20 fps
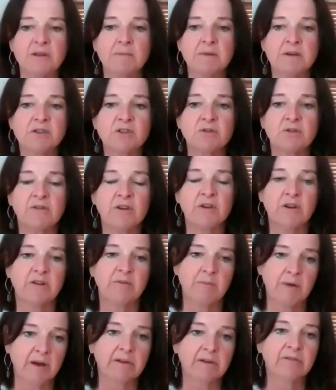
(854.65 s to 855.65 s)
I'm sure you've heard of
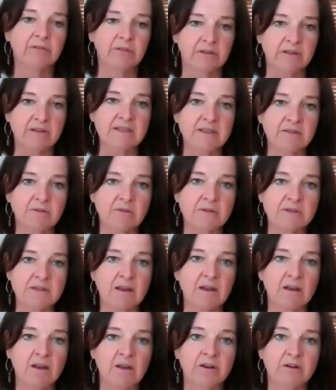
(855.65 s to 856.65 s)
mindfulness. Everyone's
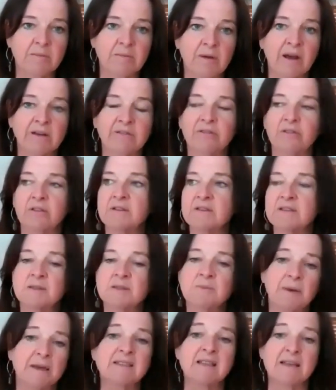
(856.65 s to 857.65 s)
heard of mindfulness. It's
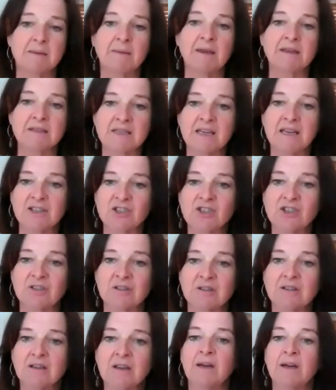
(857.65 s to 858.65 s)
basically
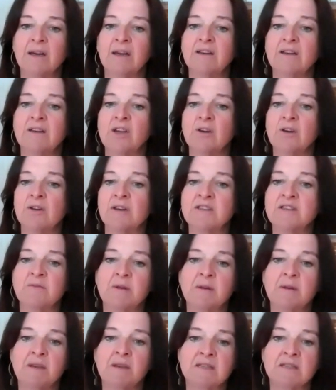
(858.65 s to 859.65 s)
meditation, and yogis have
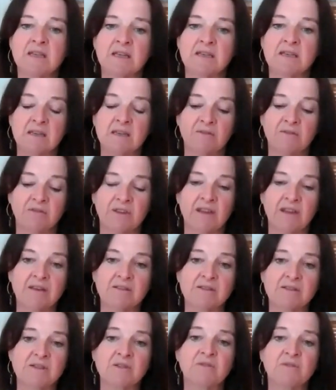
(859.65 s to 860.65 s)
been meditating for
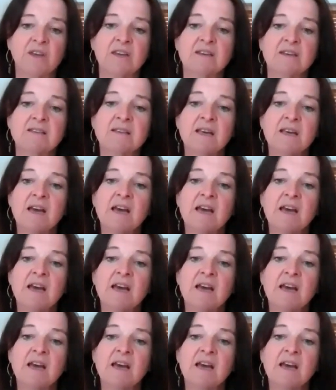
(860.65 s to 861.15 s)
thousands of years.